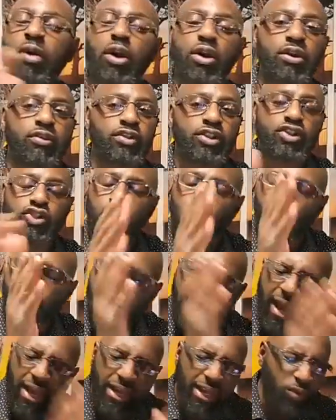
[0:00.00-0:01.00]
part of this, go
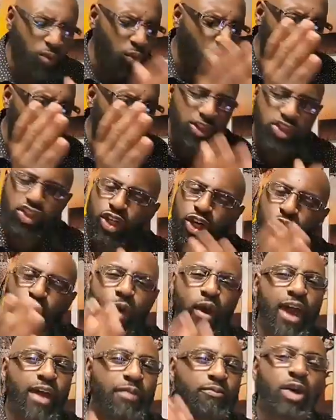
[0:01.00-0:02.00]
back and watch it.
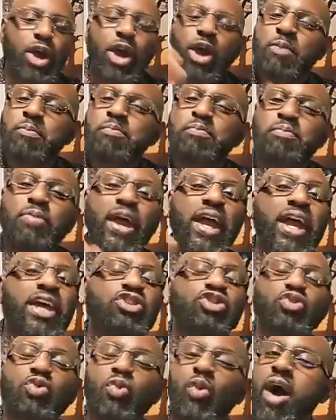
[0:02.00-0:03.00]
Go ahead,
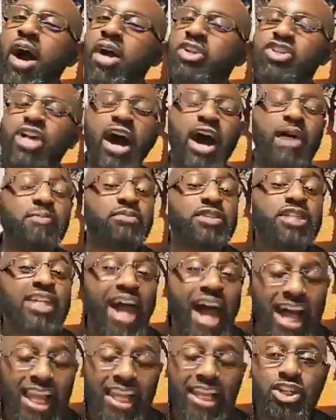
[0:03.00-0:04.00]
binge watch. I'm
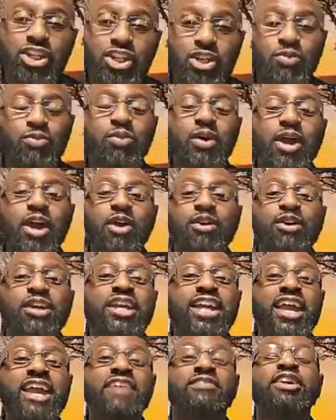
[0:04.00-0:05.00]
telling you, we are
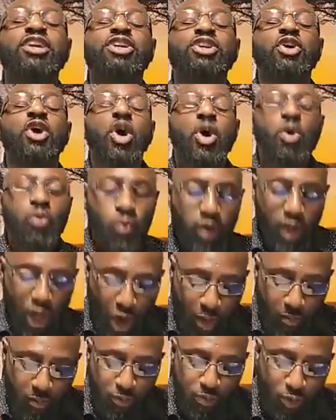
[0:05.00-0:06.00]

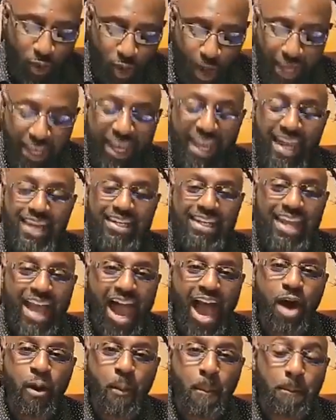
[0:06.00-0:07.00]
breaking
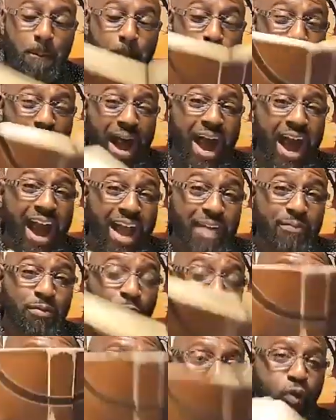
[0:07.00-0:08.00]
down
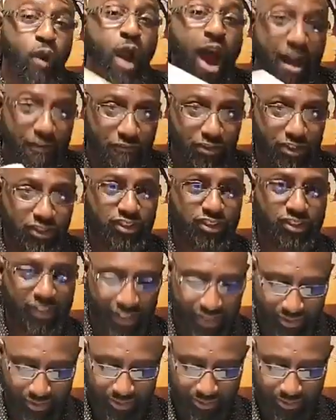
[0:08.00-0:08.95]
Bible prophecy